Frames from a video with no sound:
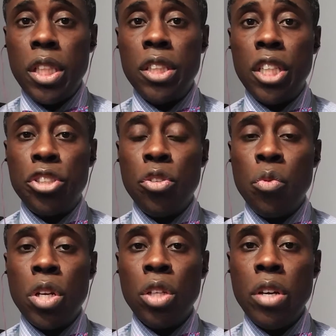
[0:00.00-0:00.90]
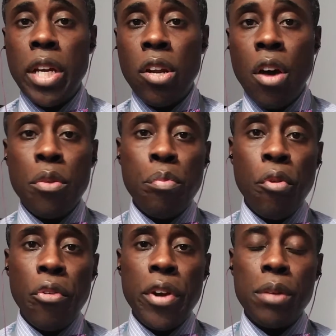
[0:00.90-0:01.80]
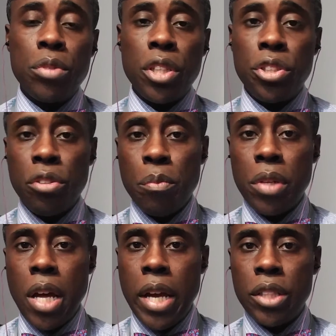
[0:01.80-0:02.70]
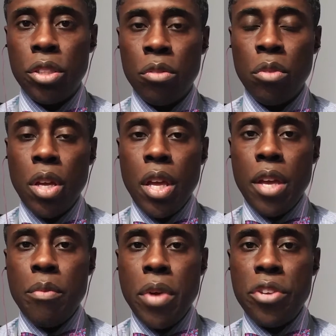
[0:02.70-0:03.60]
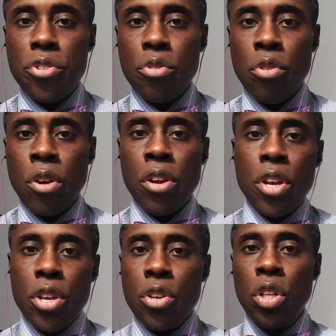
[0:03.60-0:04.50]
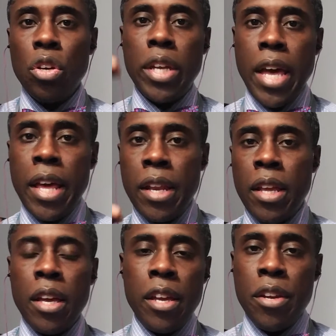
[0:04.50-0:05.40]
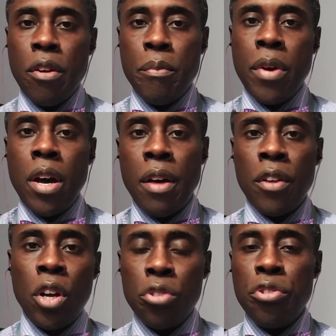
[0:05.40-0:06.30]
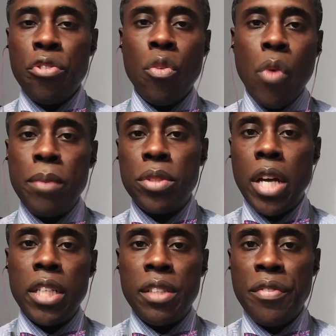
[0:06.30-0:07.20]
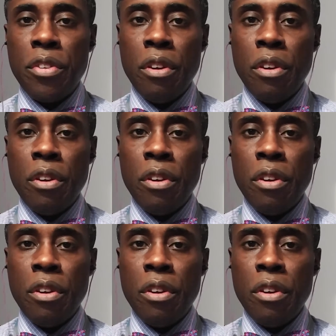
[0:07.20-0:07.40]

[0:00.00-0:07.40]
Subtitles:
is that you want to look at all the programs that you're applying to and make sure you look at, go to their websites if they're